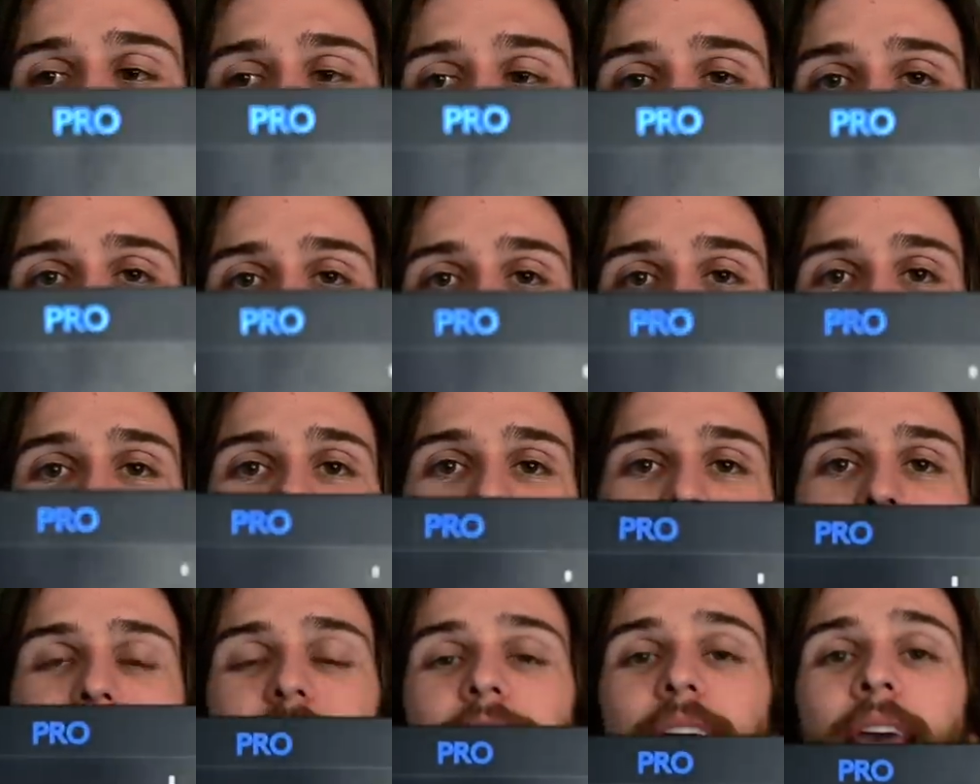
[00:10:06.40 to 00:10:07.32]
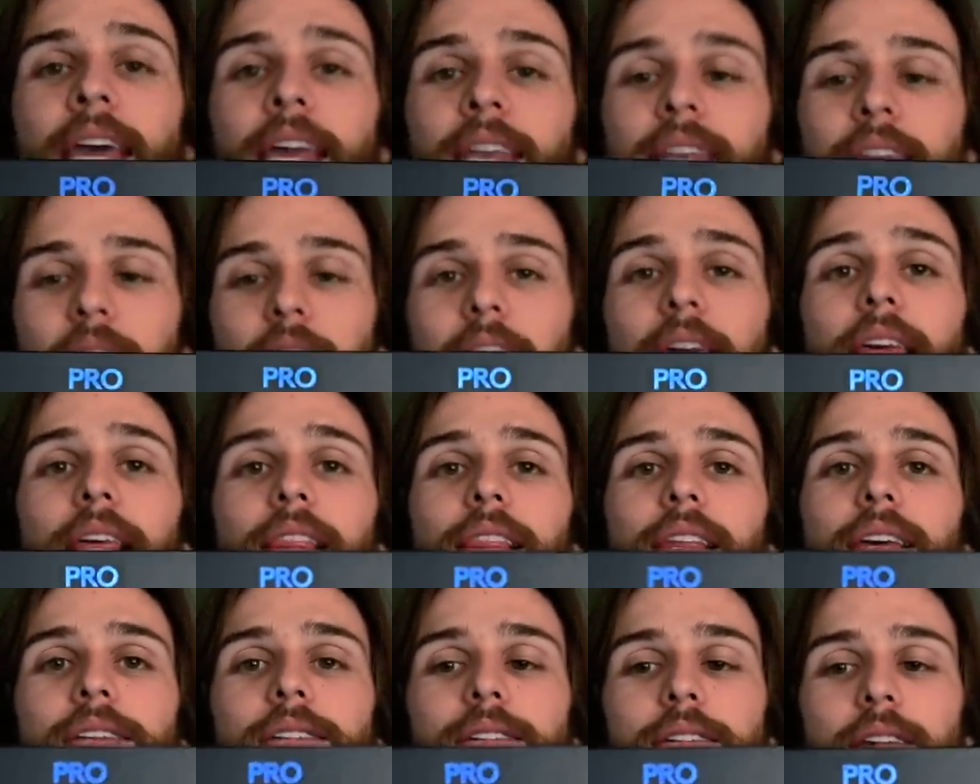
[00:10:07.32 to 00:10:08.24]
is that this is a 10
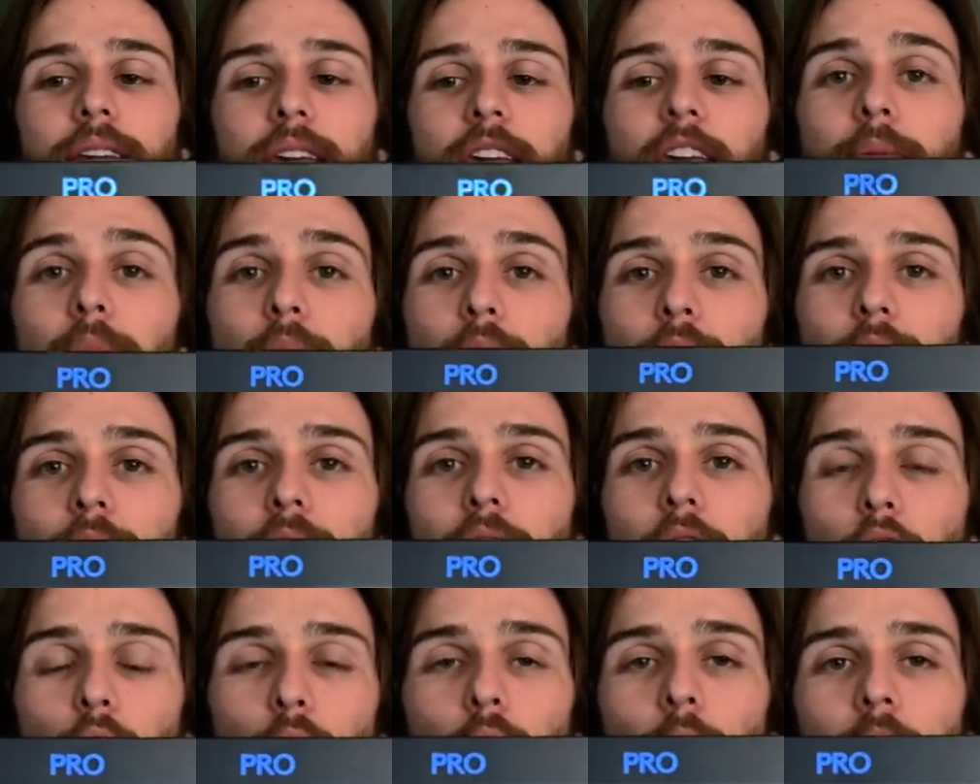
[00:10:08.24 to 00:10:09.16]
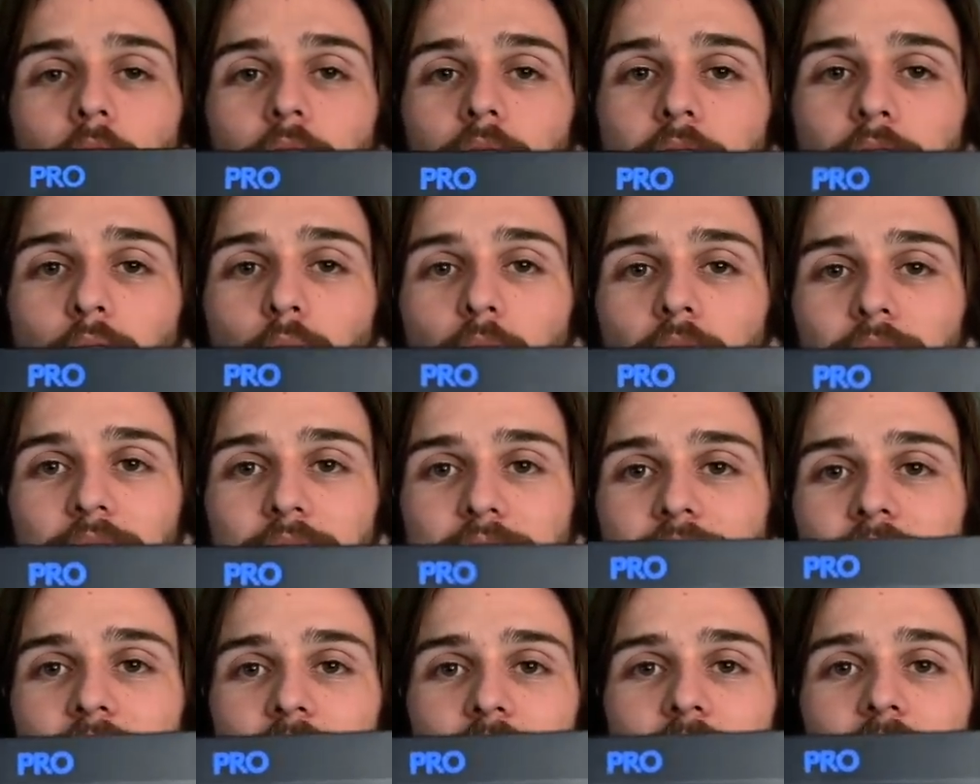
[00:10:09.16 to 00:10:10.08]
keyless keyboard where they don't have the
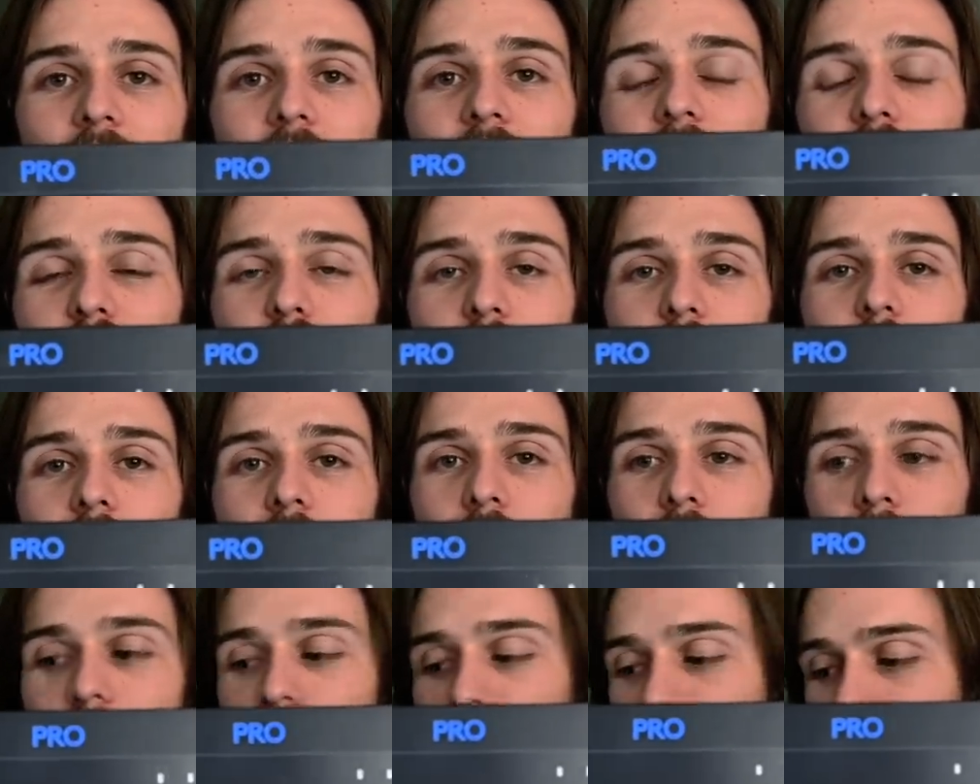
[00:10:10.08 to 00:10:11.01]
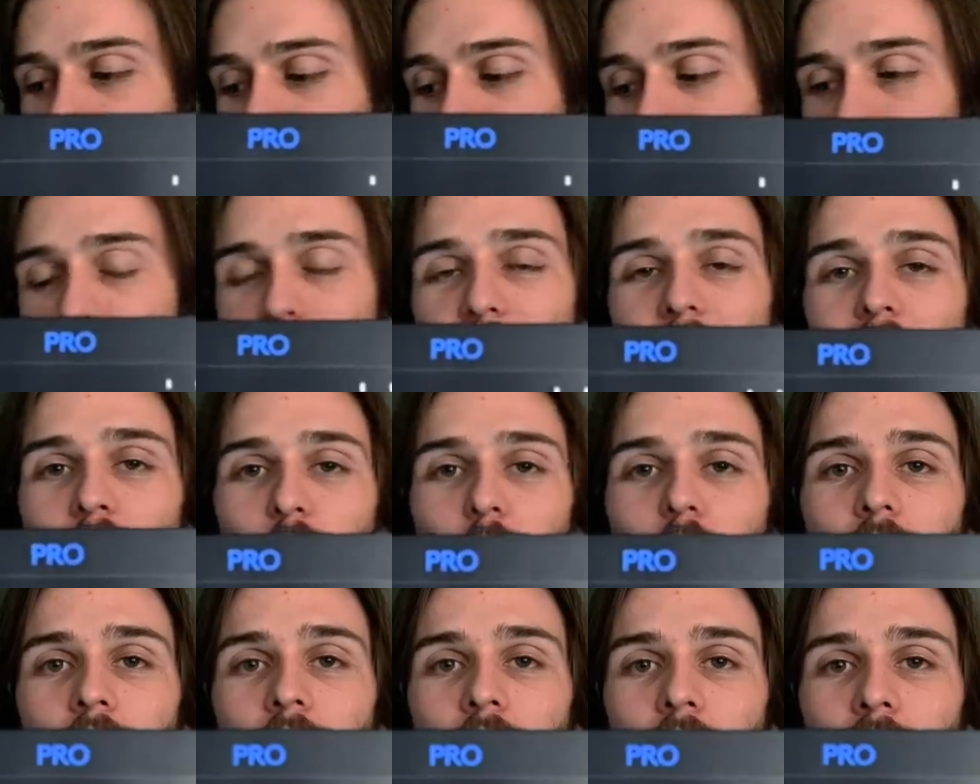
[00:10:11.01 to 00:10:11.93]
10 keys over here, the number pad and
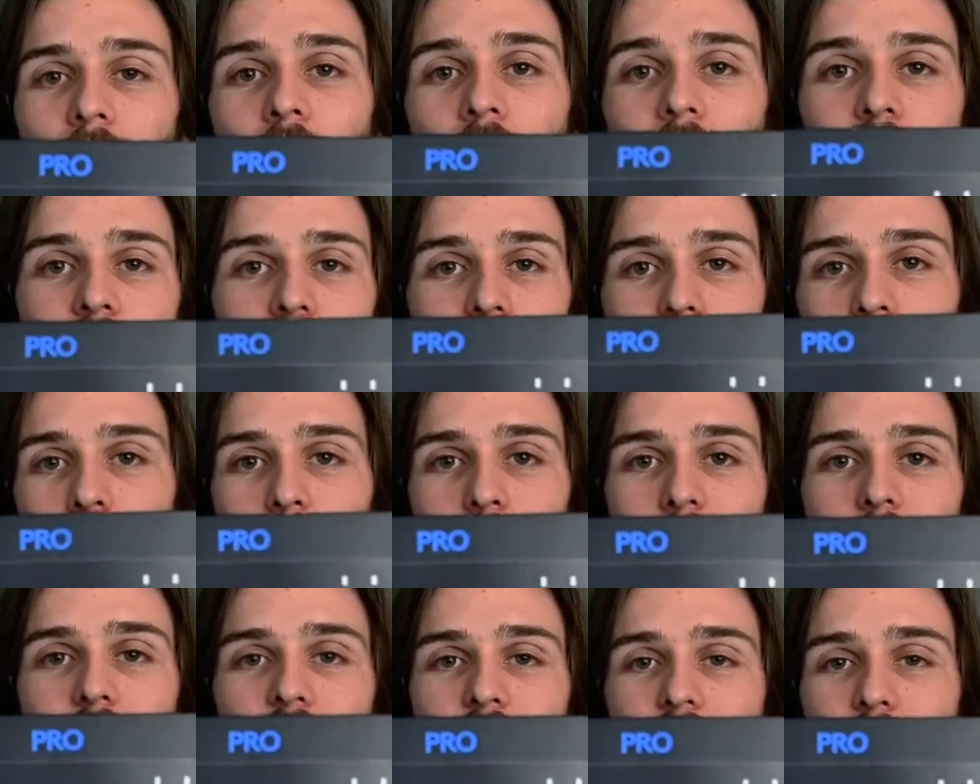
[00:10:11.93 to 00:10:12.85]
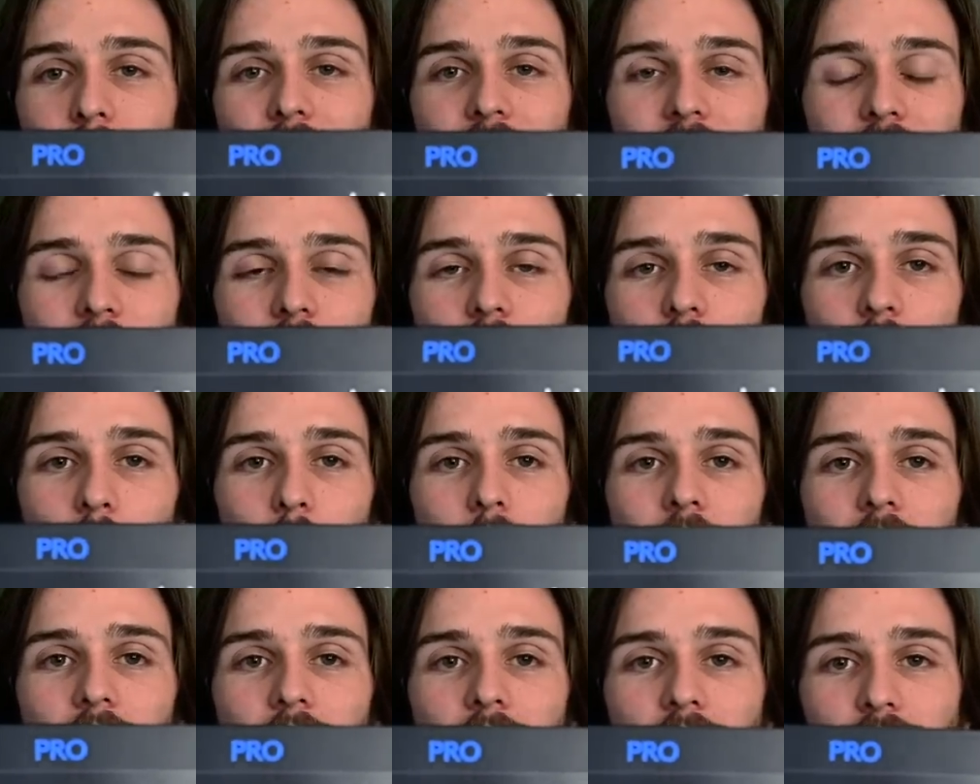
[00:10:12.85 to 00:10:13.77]
whatnot, simply because it makes it a little
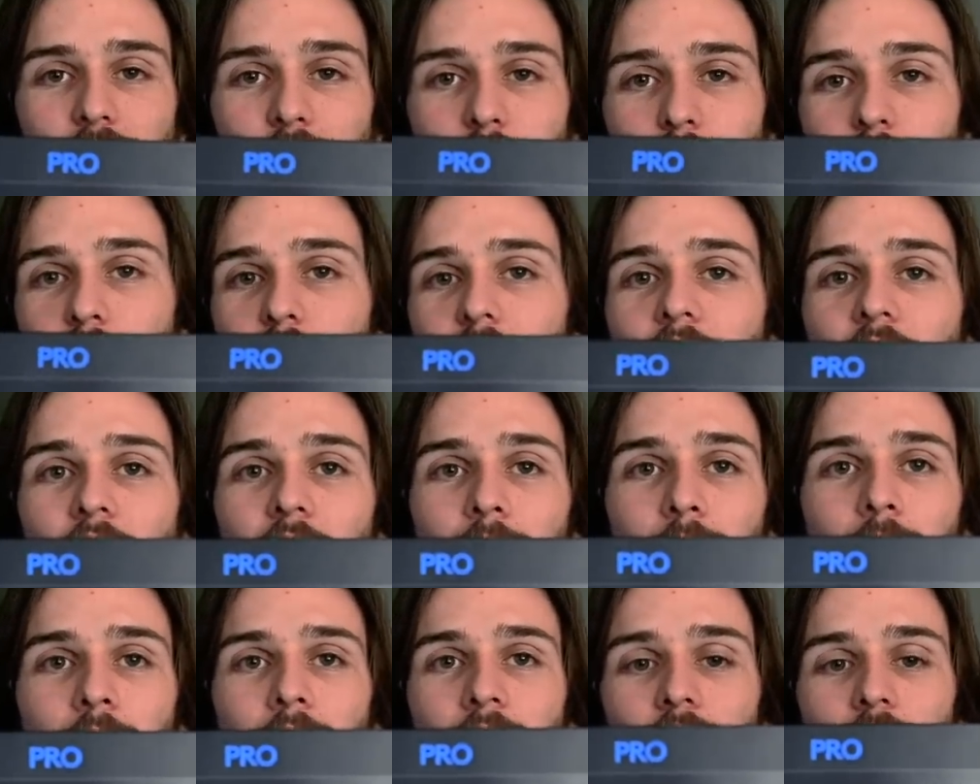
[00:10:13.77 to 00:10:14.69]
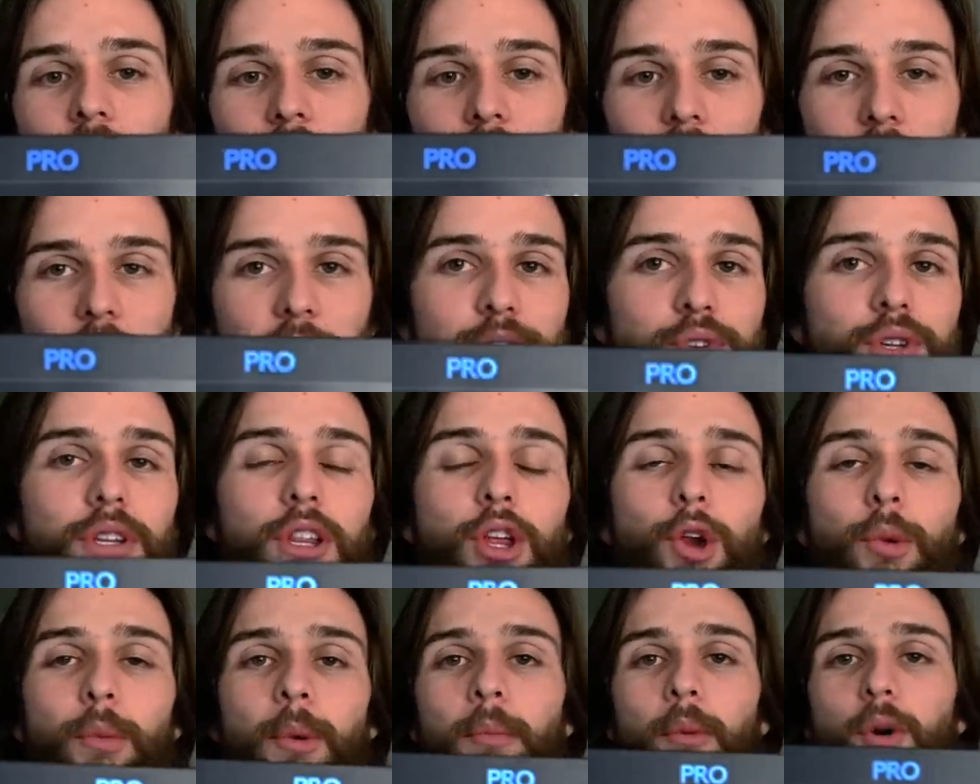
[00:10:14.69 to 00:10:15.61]
bit easier for gaming and it gives you a
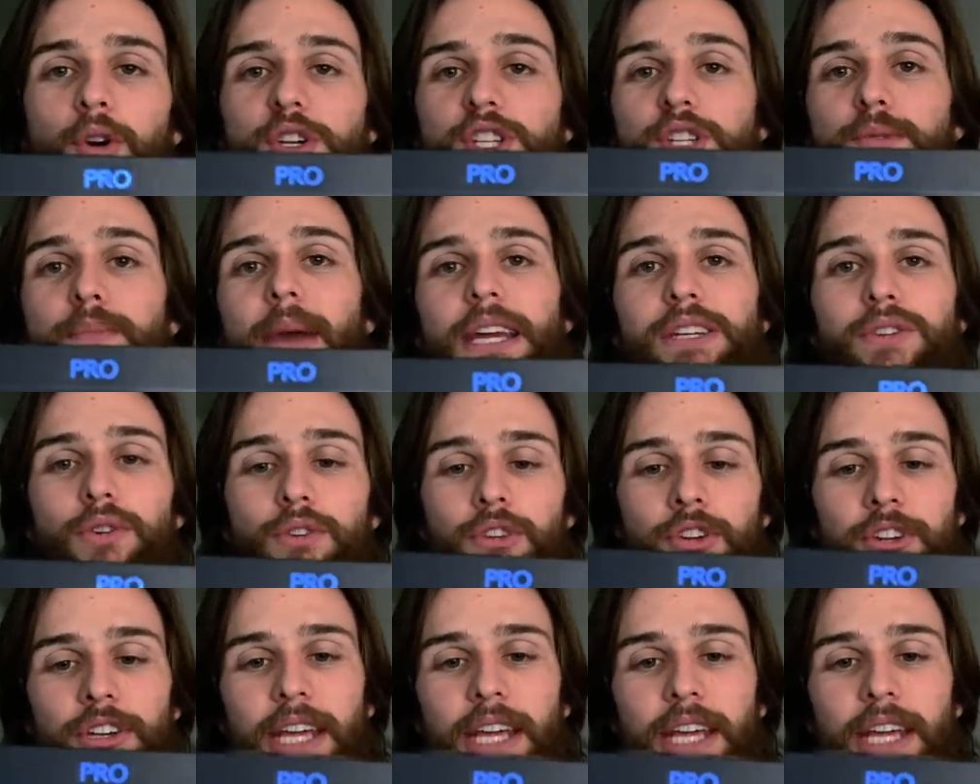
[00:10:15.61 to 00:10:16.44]
little bit more space on your